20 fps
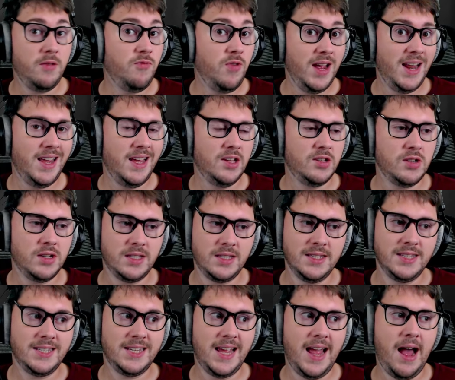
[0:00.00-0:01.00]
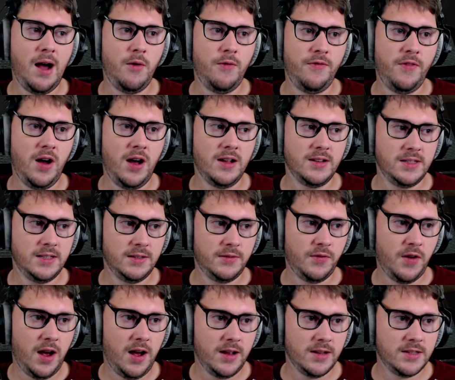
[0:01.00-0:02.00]
really interesting to see how fast it's
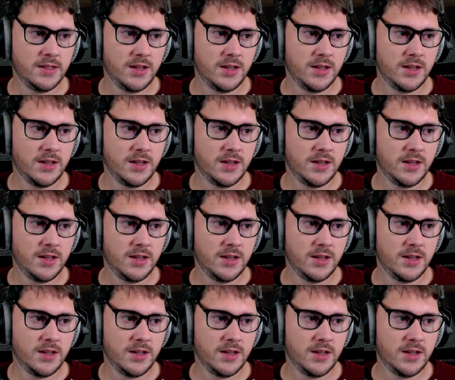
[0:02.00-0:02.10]
fast.